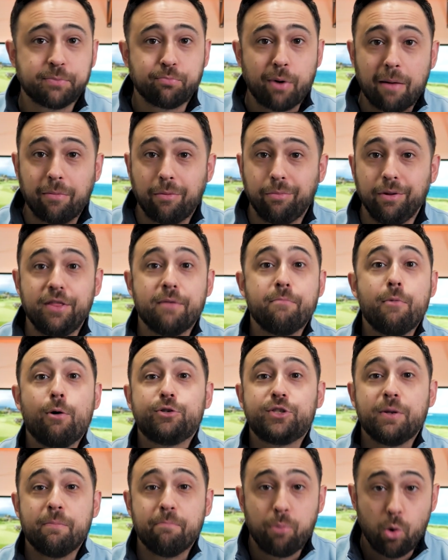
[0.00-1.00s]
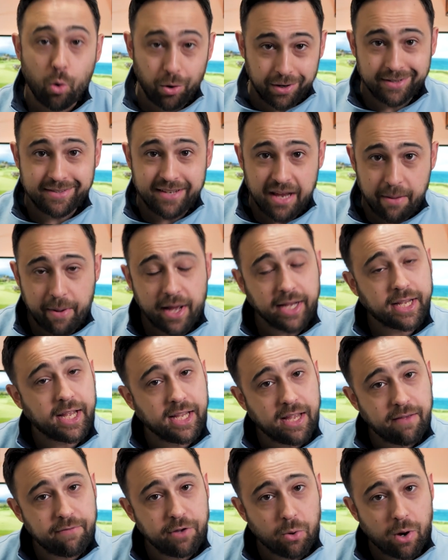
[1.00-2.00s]
is probably the most important tip I can
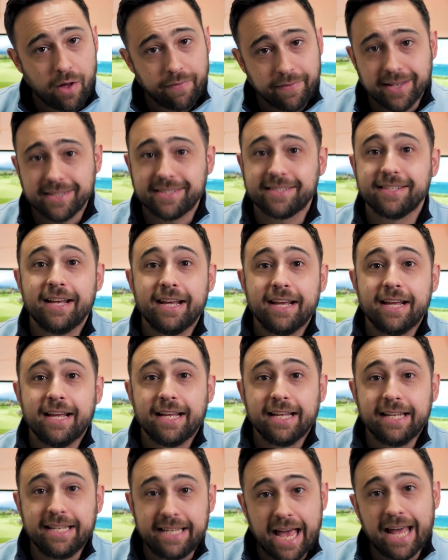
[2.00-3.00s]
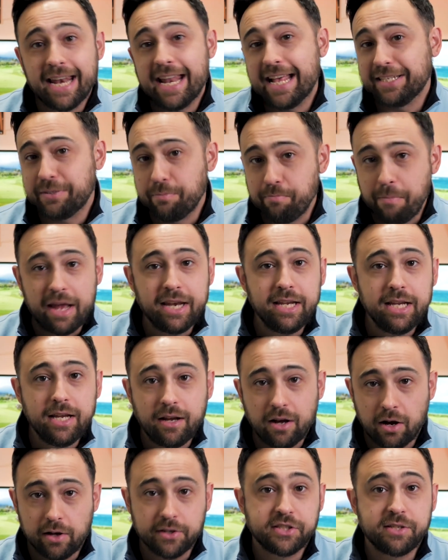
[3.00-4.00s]
give you on this. Get as many
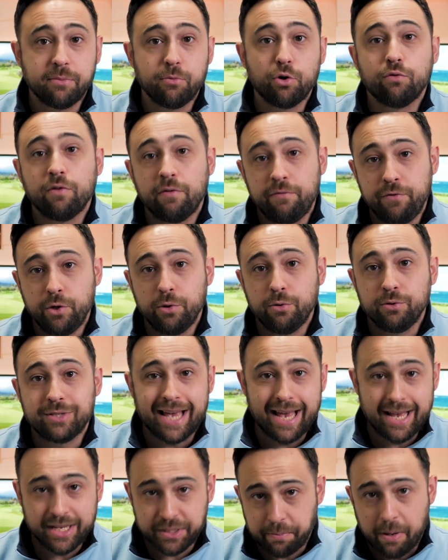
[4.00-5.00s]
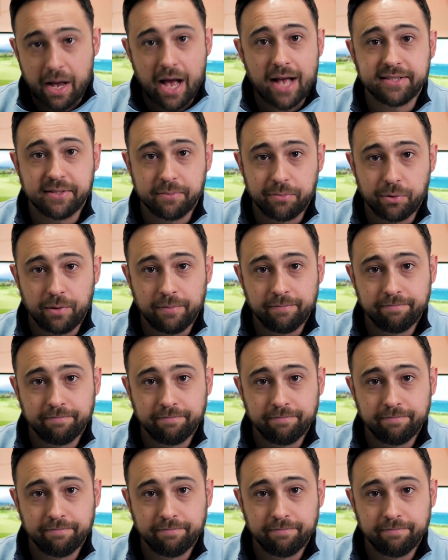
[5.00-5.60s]
customer reviews as possible.